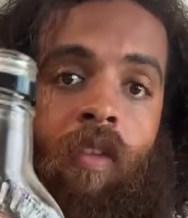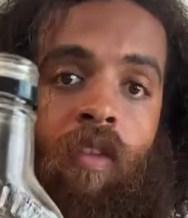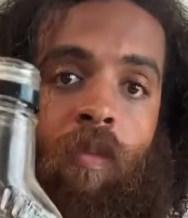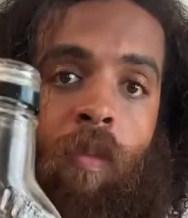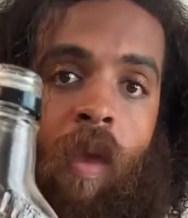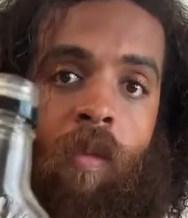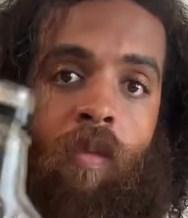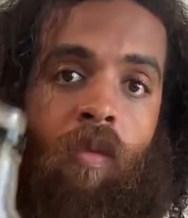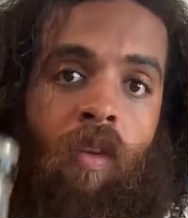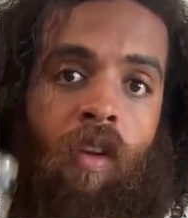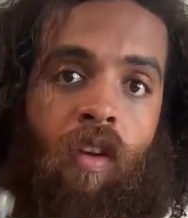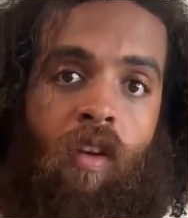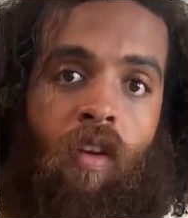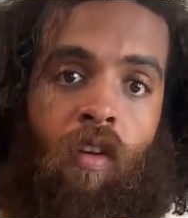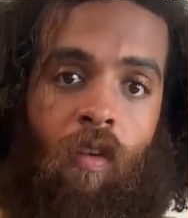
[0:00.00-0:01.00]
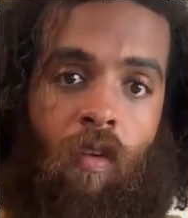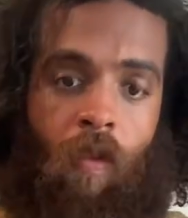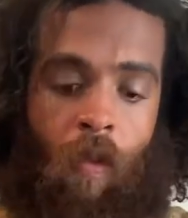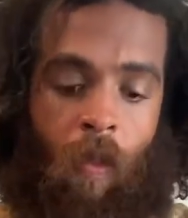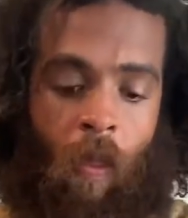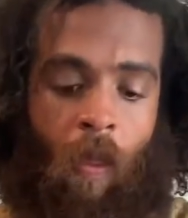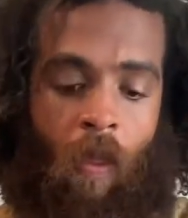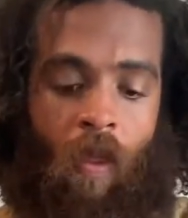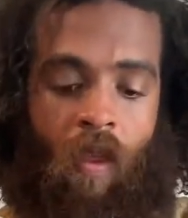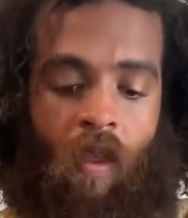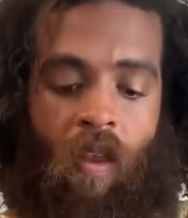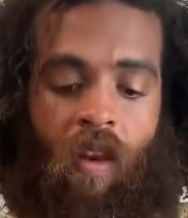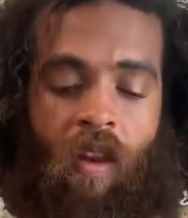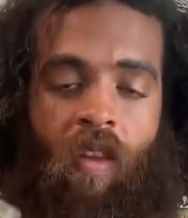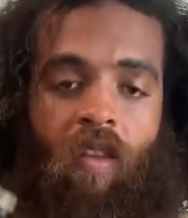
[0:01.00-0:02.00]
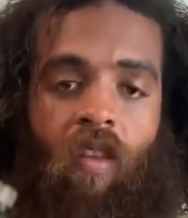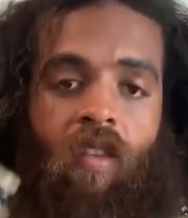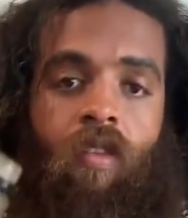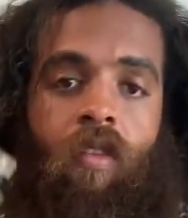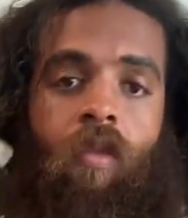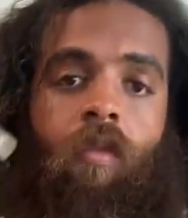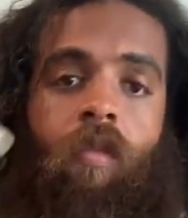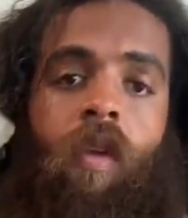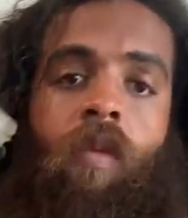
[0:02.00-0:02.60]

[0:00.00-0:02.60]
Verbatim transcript: this maple here. Let's get some